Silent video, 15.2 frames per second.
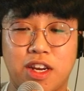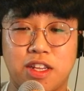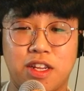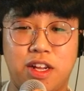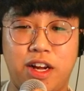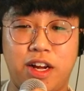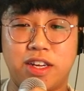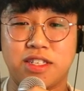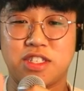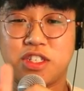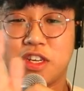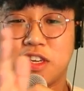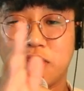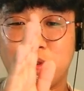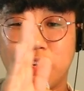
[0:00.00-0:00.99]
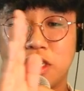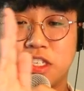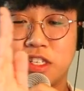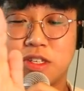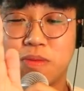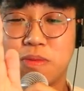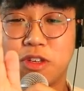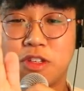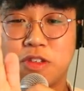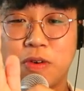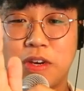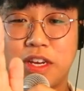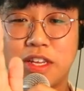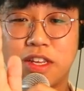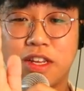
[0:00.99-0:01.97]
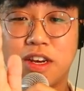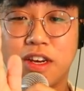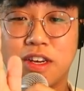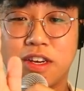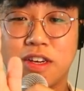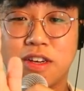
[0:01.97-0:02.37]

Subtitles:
last generation between like